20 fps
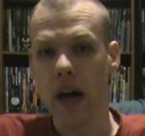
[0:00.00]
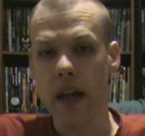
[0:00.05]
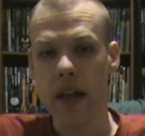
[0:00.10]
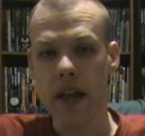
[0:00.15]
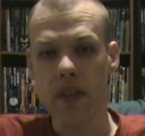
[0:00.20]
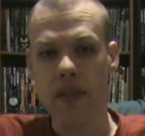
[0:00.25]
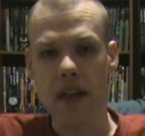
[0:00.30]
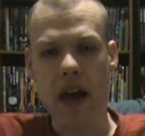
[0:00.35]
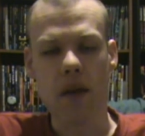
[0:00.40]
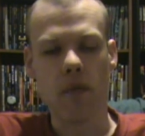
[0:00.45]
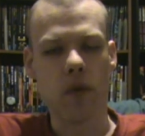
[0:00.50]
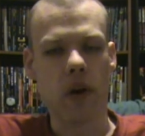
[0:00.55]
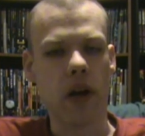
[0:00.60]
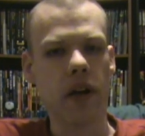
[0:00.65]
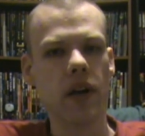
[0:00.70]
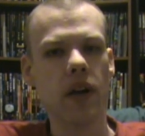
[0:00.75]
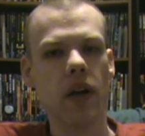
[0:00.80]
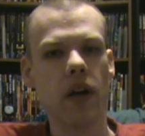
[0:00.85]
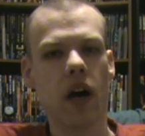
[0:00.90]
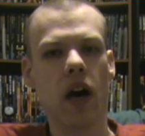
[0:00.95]
in that
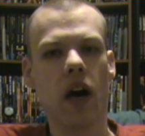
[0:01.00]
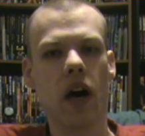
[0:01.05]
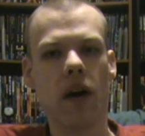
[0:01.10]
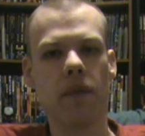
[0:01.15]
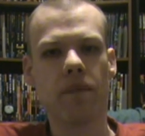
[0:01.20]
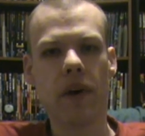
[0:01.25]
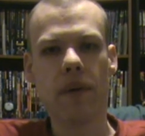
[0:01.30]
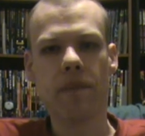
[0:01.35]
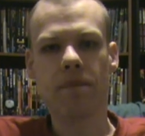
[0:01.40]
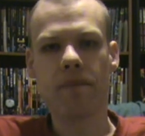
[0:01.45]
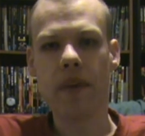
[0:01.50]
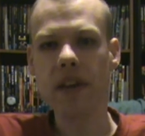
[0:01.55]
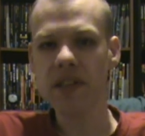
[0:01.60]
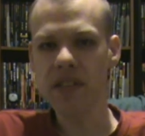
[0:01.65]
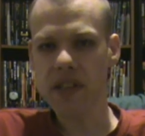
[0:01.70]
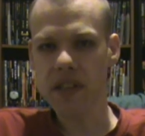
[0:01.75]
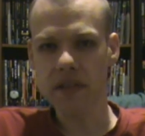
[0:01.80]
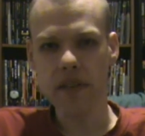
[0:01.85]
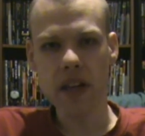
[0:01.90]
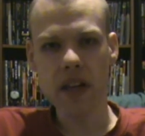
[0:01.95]
run. but
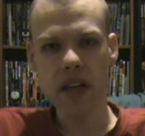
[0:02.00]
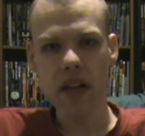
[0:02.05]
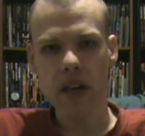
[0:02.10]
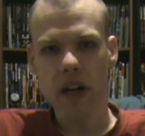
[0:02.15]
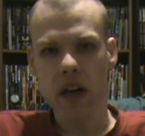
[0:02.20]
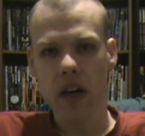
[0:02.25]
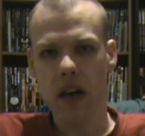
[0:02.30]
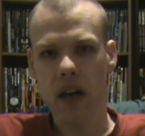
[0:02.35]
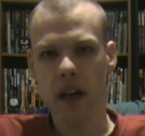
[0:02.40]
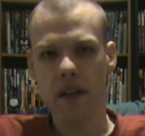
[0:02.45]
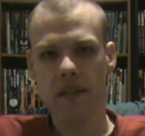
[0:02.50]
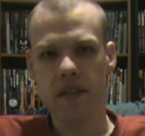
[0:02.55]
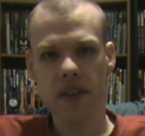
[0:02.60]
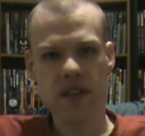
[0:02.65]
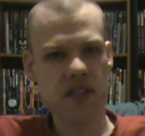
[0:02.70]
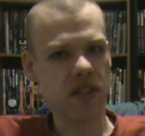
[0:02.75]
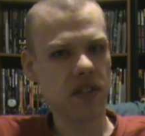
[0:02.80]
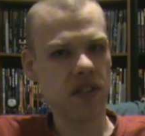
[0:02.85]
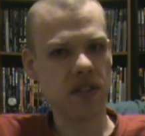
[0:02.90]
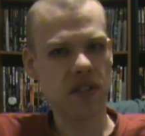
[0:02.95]
basically,
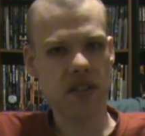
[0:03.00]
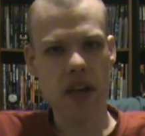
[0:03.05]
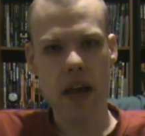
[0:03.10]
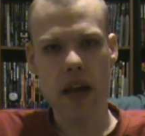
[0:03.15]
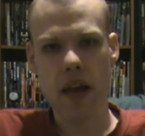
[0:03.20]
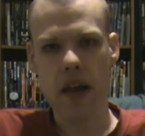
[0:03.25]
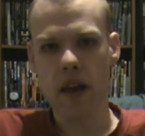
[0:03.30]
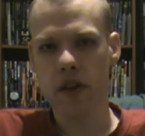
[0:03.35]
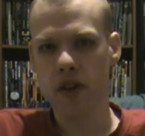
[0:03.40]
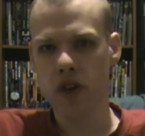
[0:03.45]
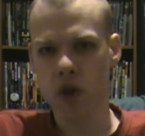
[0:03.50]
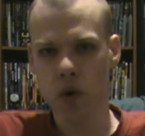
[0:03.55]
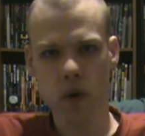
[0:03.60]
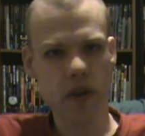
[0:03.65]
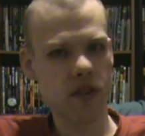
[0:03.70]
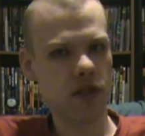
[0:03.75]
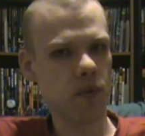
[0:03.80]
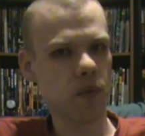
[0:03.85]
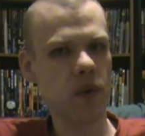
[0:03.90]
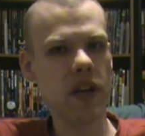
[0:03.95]
this is. A, uh,
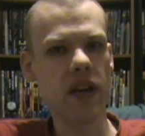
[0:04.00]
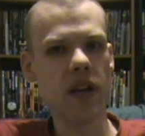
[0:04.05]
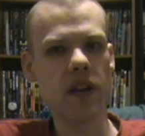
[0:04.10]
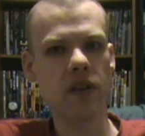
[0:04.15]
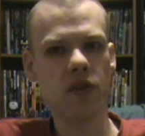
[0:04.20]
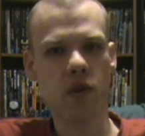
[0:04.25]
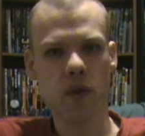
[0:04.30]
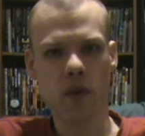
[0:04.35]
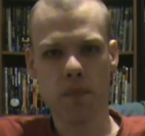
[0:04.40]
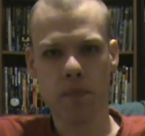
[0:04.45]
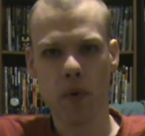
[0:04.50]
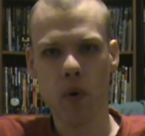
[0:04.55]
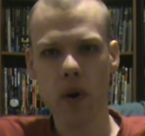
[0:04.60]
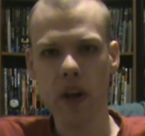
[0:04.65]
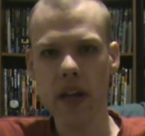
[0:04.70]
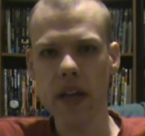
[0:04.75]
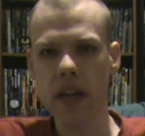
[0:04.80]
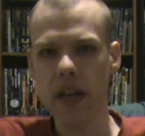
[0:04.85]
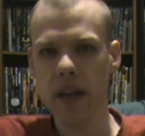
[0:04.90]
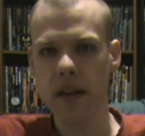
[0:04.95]
short, sweet, and to the
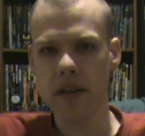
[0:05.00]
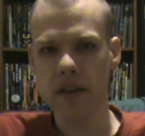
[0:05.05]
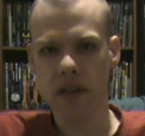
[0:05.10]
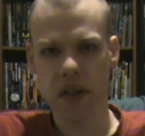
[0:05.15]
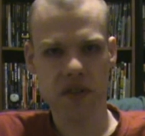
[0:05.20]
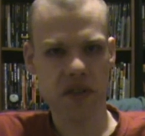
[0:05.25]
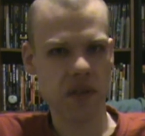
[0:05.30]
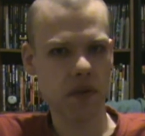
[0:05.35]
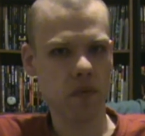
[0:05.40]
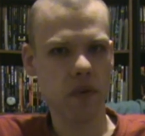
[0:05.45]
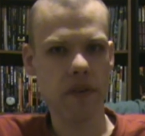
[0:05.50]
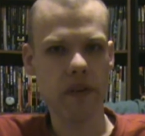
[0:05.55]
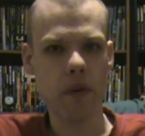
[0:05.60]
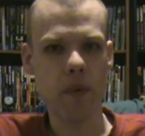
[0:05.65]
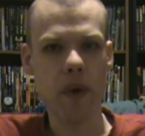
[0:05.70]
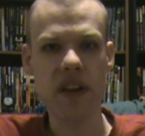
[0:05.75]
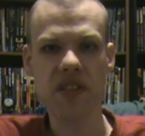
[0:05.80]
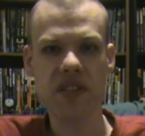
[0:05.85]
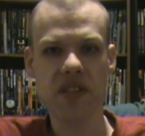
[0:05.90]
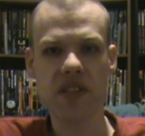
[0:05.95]
point. It doesn't really
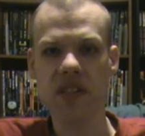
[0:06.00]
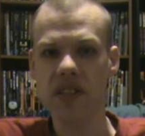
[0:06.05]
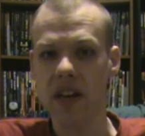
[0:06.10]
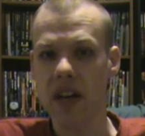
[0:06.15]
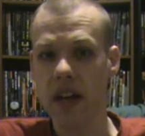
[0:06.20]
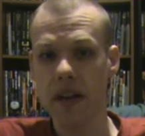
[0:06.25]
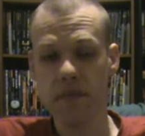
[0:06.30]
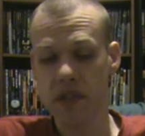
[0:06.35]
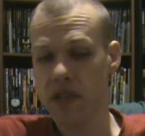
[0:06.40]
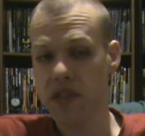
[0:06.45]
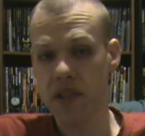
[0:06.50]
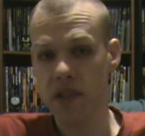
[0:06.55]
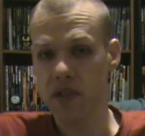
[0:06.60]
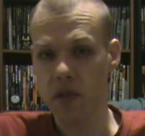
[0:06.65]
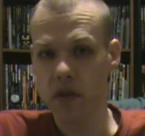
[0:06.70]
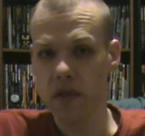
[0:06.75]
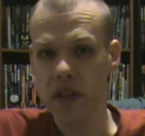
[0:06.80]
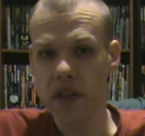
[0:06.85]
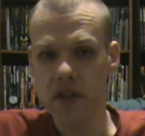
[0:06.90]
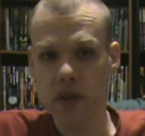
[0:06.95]
waste any time since it's
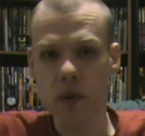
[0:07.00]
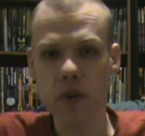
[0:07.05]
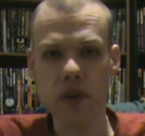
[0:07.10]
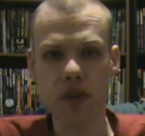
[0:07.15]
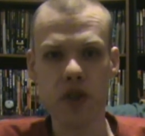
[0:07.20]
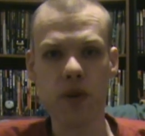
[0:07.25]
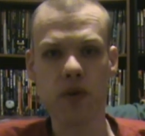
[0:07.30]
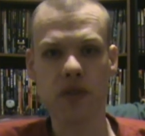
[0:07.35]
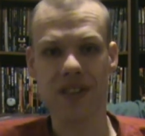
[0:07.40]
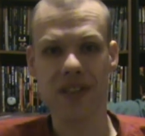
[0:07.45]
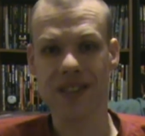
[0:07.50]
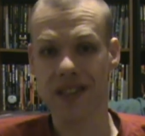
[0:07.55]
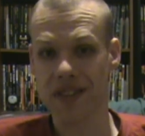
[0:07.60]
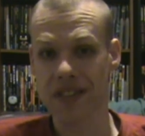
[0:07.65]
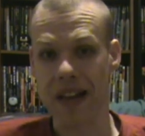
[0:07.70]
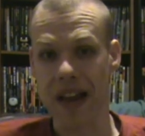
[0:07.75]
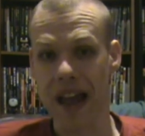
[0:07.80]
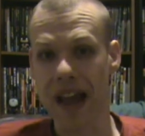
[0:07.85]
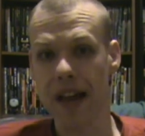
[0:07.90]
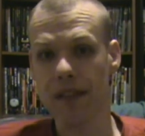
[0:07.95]
only two issues. It
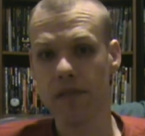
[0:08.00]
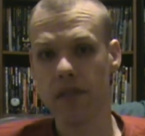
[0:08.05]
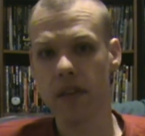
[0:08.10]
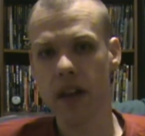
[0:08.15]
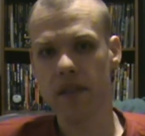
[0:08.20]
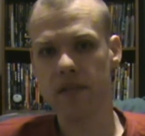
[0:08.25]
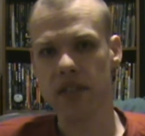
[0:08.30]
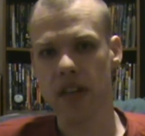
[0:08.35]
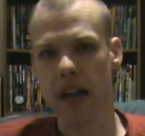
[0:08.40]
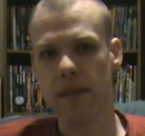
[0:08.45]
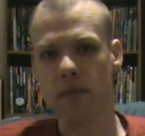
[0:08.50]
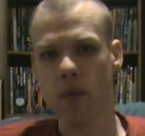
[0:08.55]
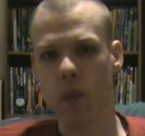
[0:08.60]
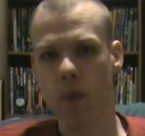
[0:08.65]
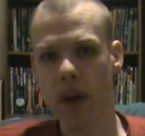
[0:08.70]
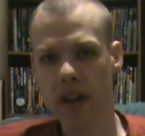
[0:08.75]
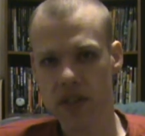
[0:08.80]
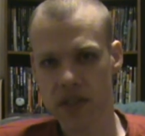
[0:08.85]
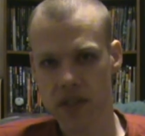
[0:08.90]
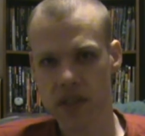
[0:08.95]
doesn't have a lot of time to
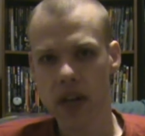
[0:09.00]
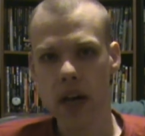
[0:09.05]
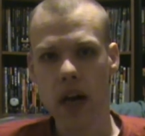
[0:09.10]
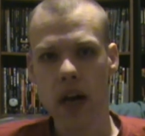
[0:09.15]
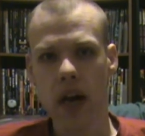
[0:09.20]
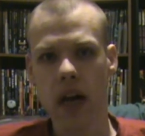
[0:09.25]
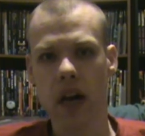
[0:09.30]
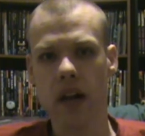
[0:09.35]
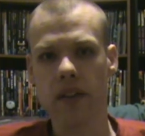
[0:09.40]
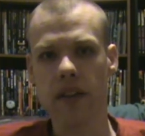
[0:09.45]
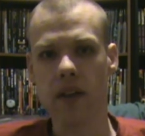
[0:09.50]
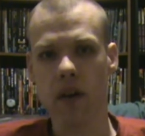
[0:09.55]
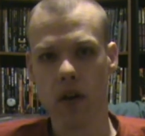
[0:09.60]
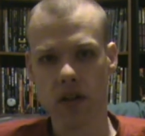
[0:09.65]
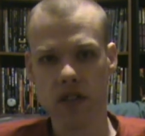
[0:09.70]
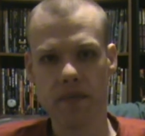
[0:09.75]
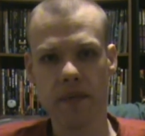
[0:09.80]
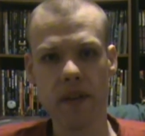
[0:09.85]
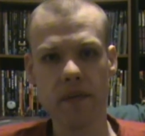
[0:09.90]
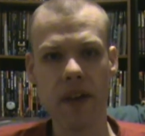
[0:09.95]
waste. Uh, the
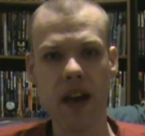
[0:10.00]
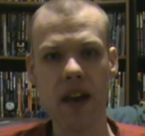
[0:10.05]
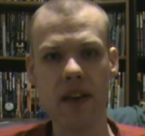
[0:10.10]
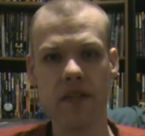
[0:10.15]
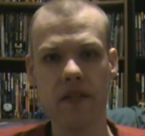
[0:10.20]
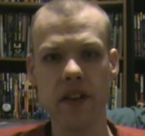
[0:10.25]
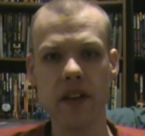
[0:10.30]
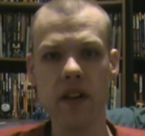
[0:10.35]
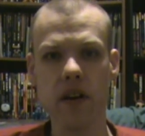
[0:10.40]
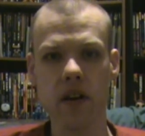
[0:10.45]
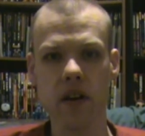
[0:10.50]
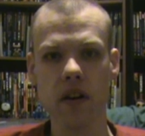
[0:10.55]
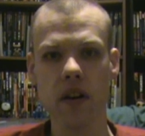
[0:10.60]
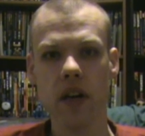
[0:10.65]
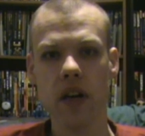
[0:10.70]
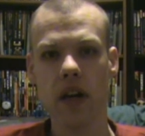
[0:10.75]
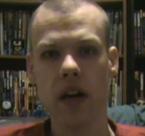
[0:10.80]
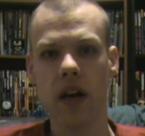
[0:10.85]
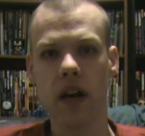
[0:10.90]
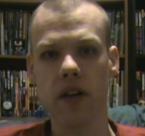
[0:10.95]
Ultimate Mad Thinker,
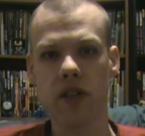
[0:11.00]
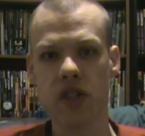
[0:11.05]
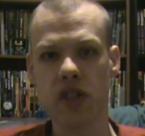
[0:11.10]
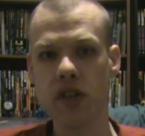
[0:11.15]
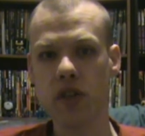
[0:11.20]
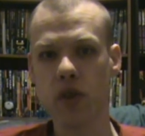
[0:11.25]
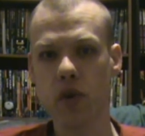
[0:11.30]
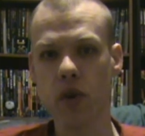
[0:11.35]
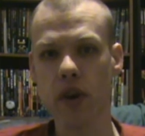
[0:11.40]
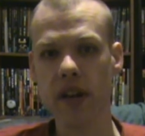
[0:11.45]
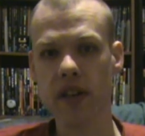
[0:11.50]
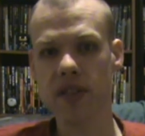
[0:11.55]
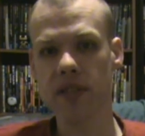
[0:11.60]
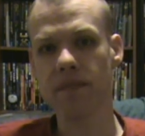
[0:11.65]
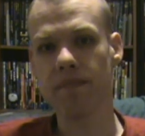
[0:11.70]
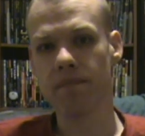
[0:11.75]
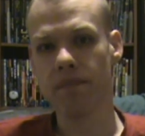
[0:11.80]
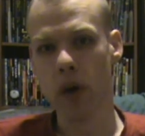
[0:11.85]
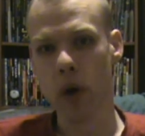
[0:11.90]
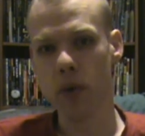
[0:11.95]
uh, she tricks
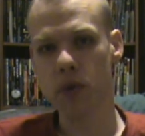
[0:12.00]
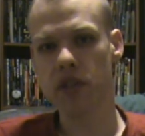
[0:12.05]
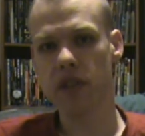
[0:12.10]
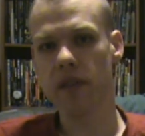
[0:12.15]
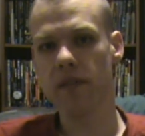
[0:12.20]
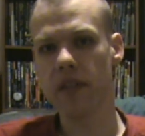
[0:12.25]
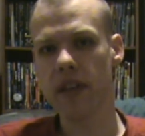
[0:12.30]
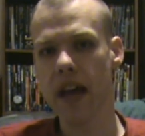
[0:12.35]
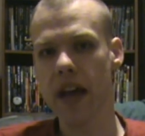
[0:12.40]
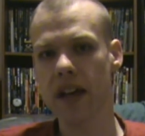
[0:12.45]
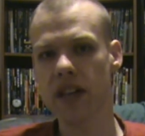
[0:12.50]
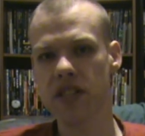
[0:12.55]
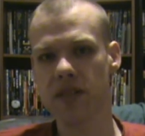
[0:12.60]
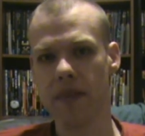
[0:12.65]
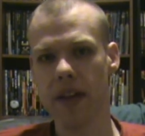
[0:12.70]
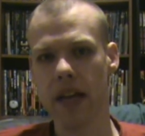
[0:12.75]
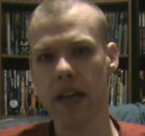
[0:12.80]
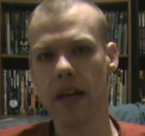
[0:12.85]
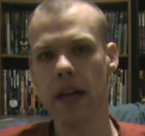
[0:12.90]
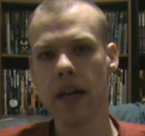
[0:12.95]
most of the X
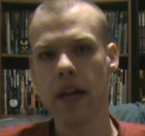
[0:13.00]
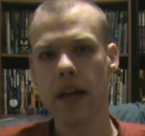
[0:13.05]
Men